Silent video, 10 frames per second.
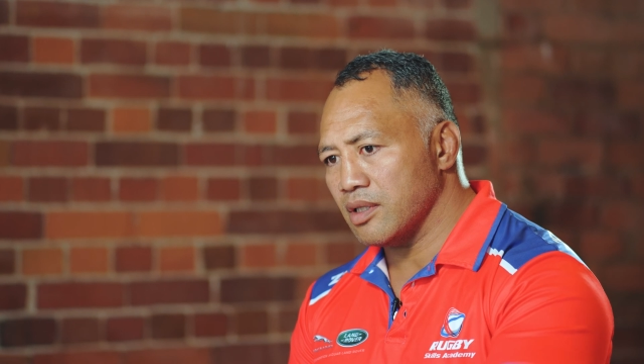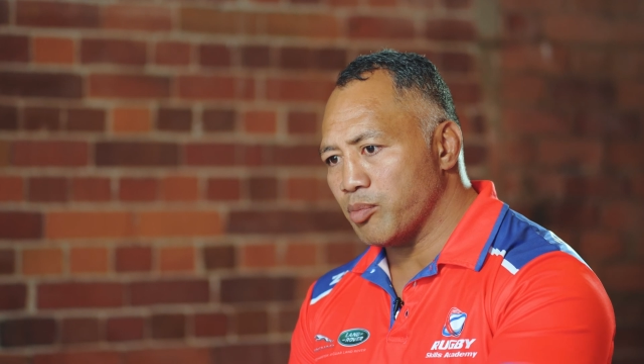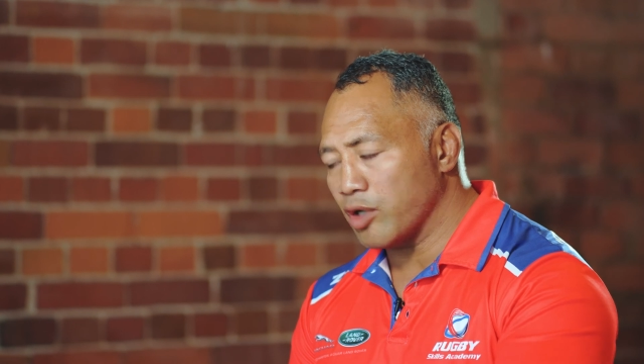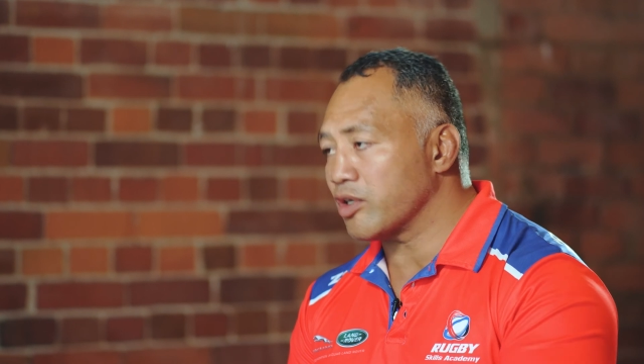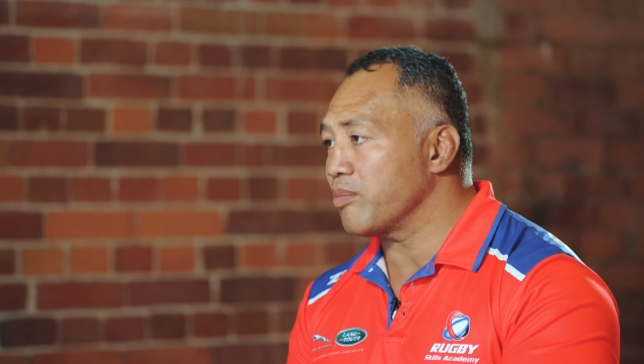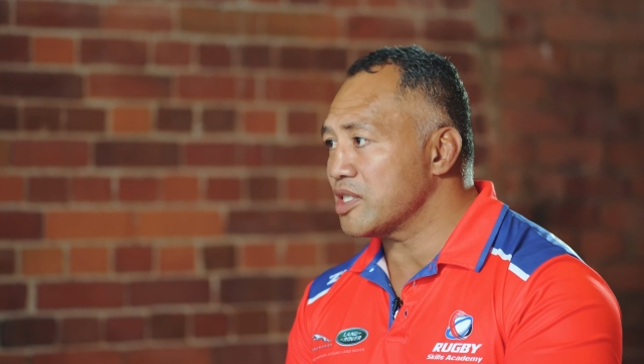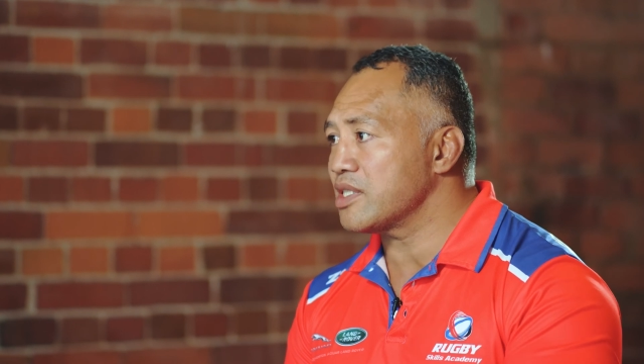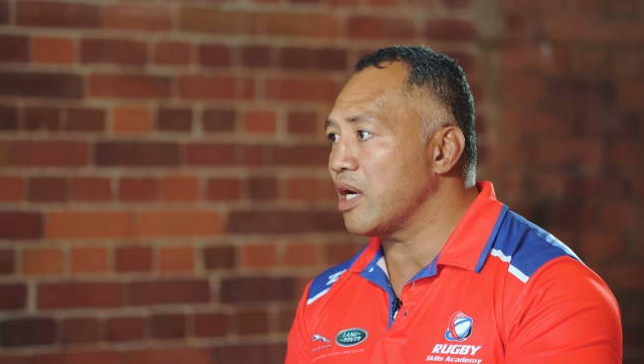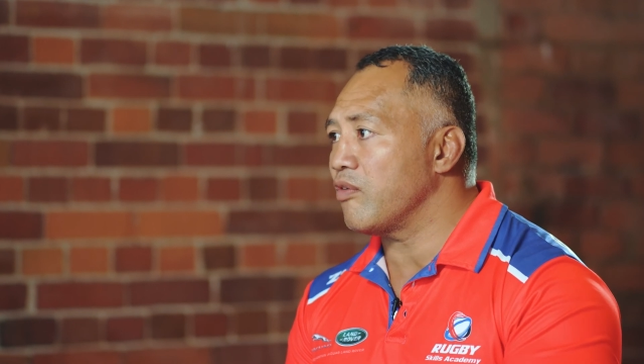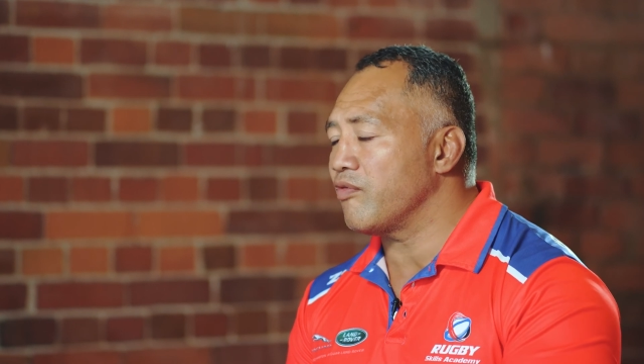the program
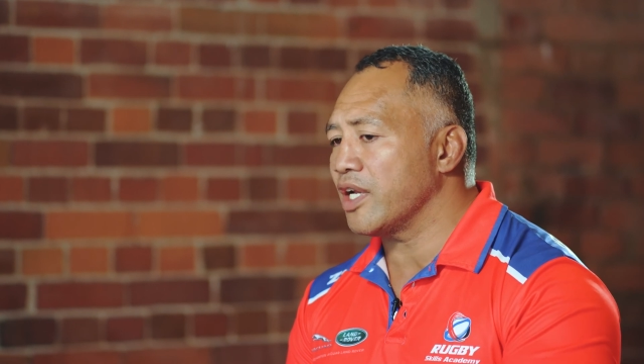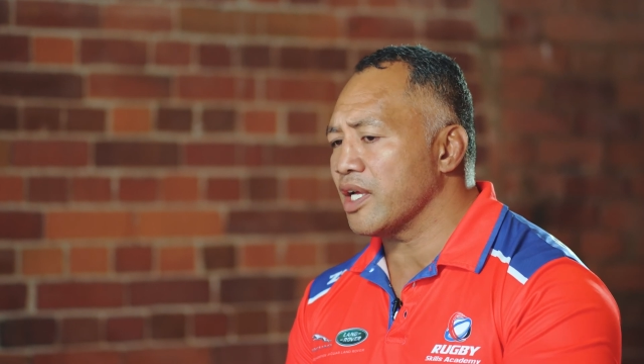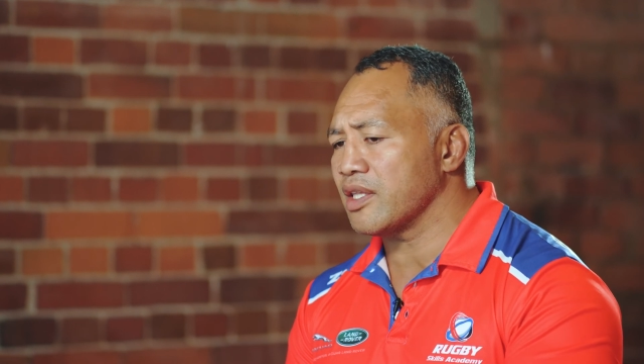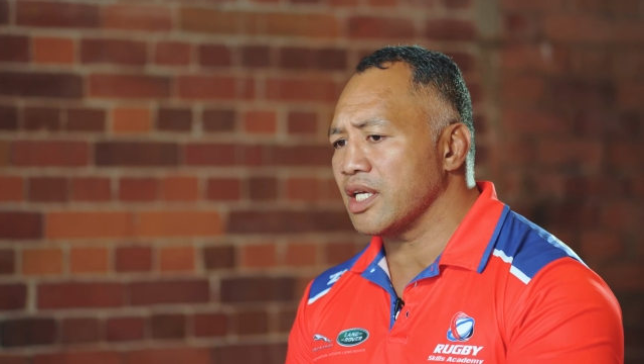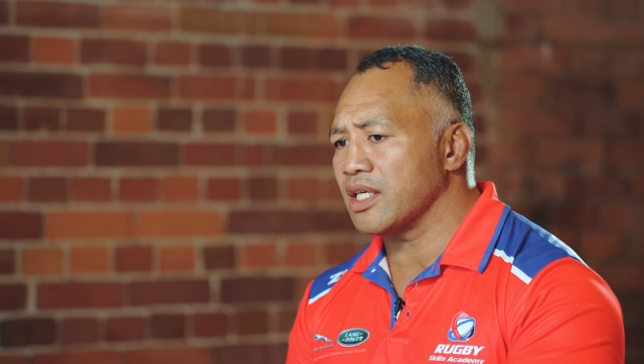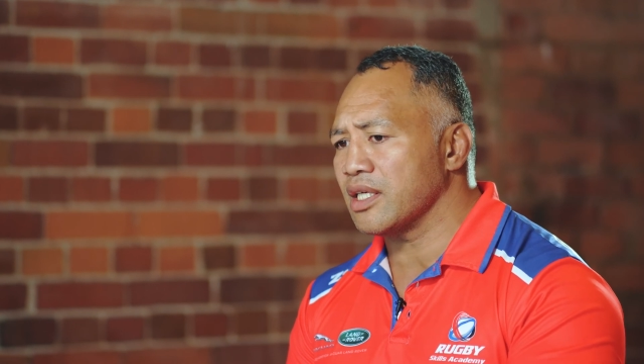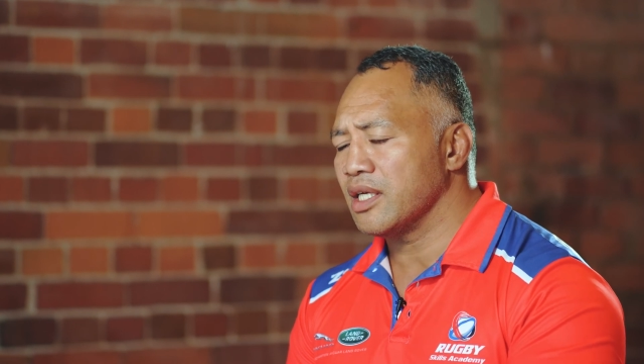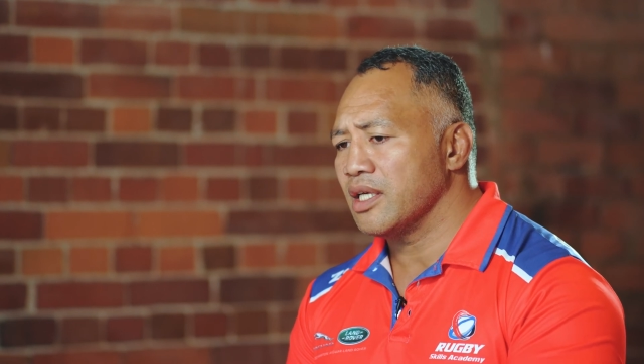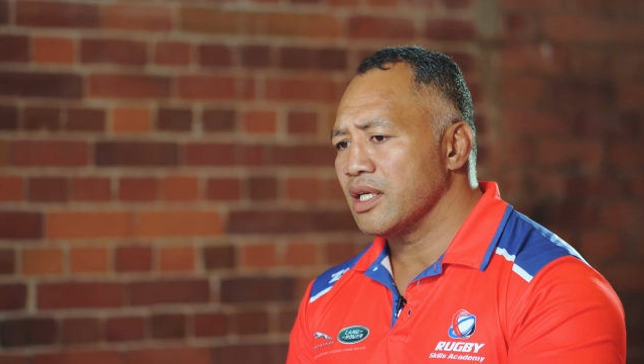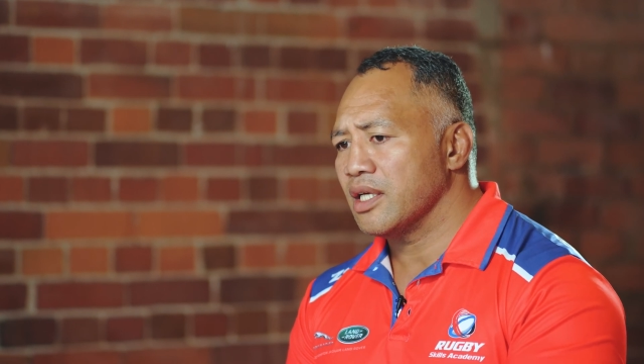itself. And I think
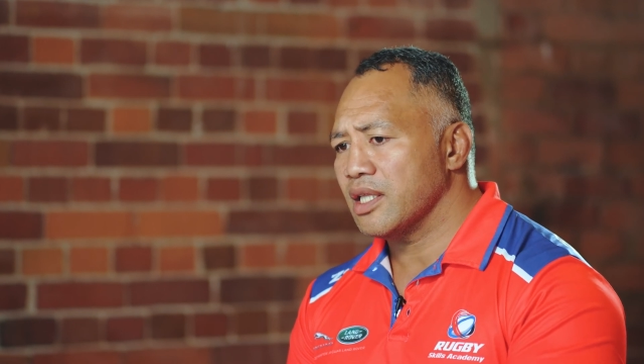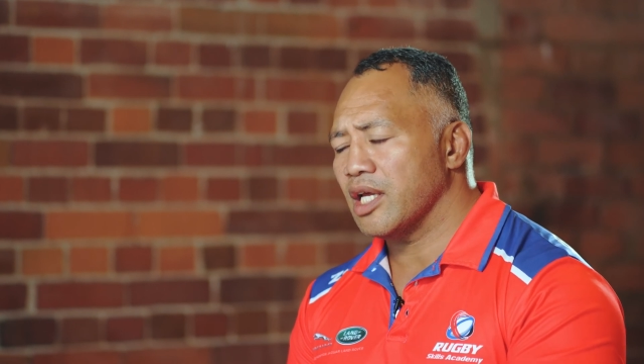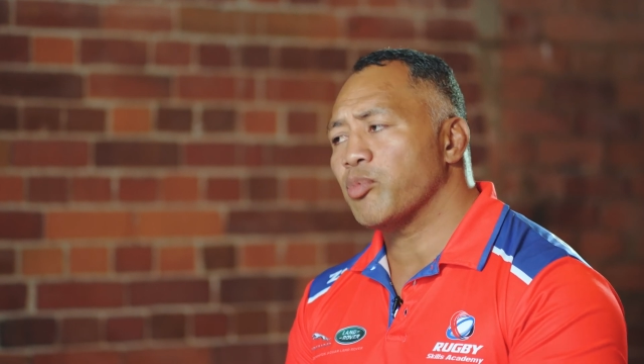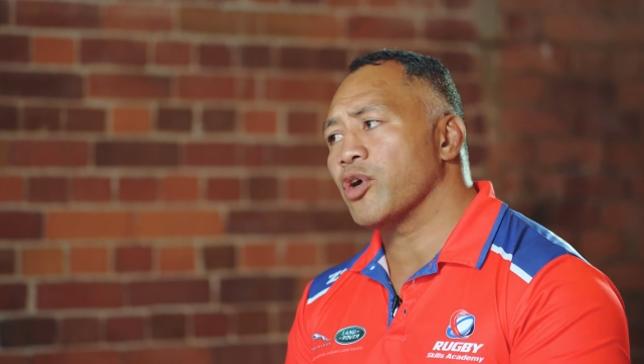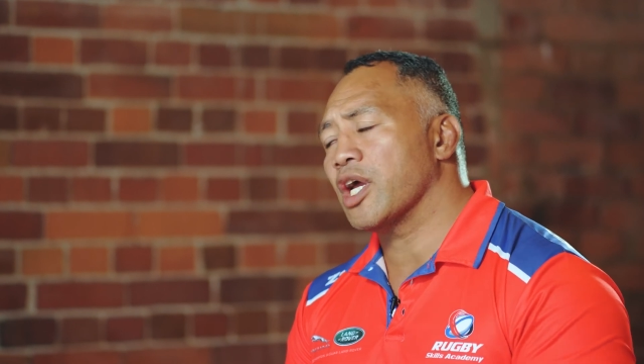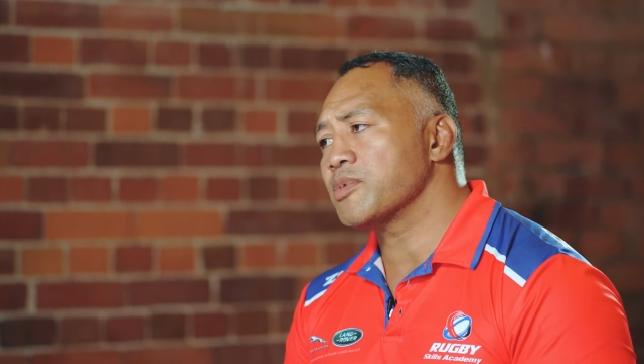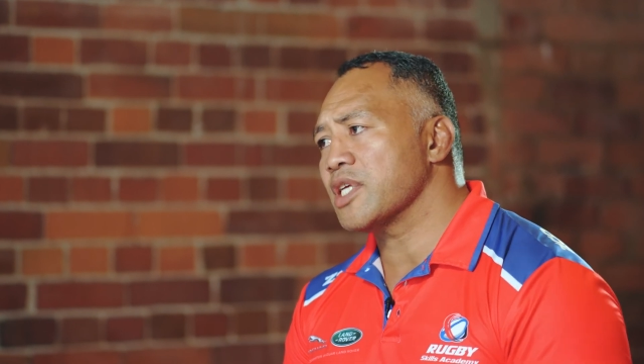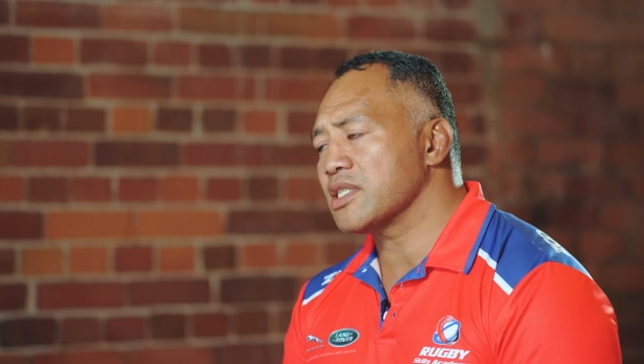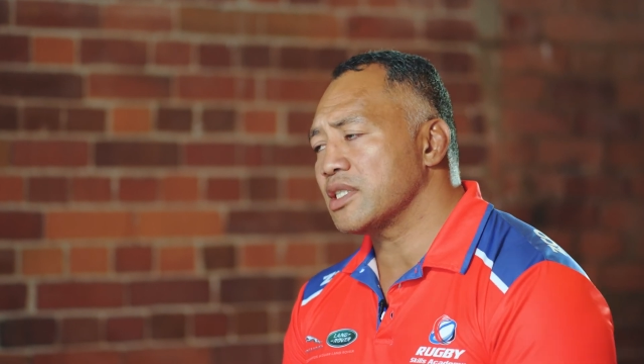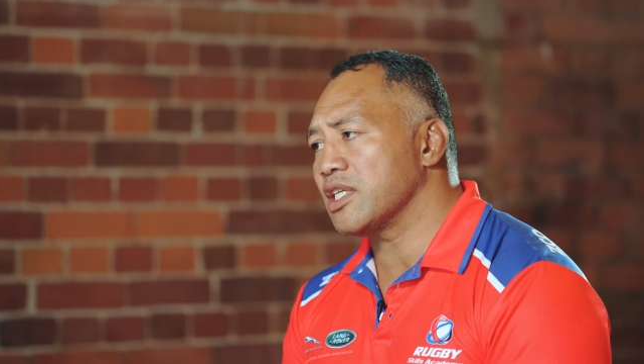that
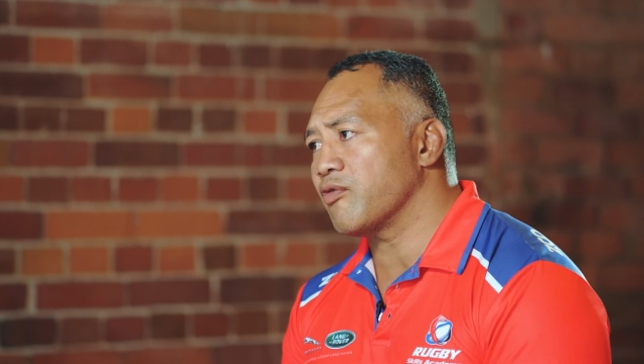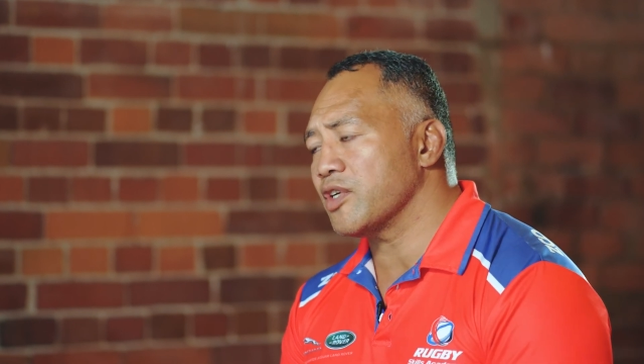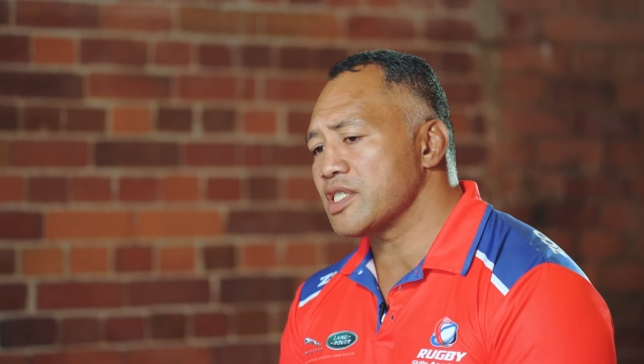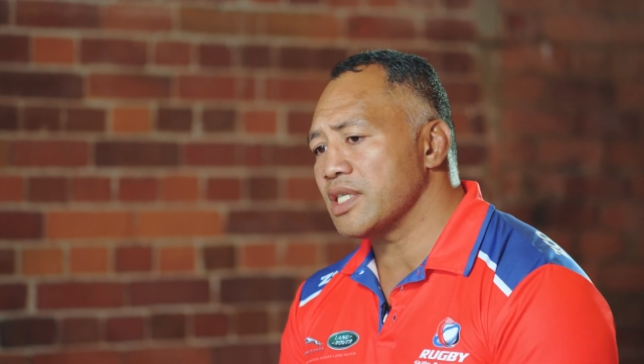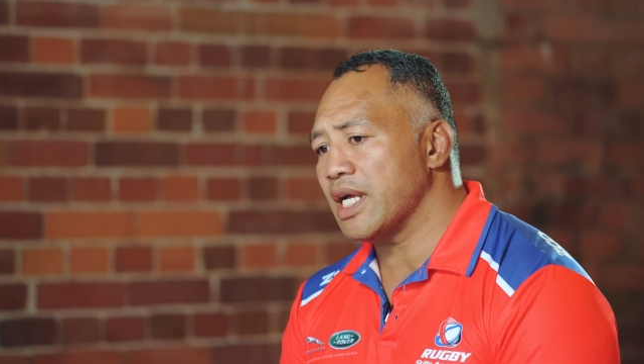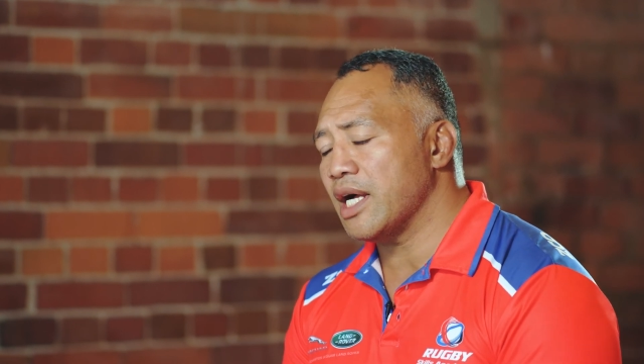perhaps that's a difference.